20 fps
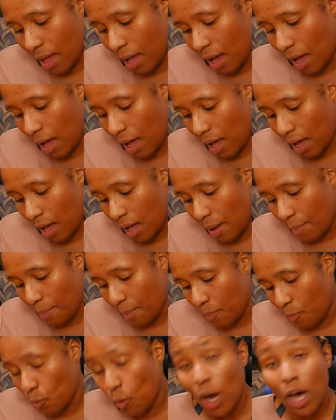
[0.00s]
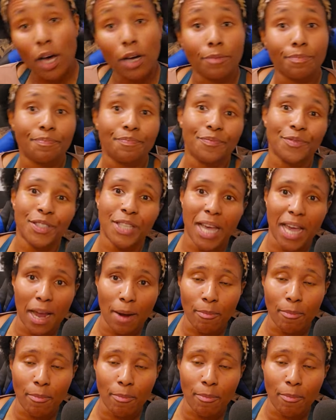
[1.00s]
Um, well,
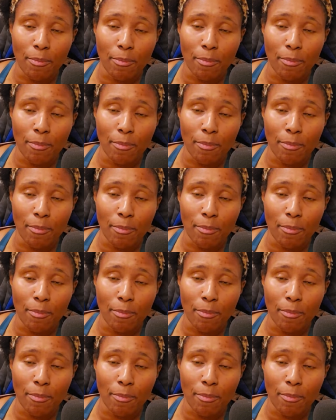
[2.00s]
Tamara, tr-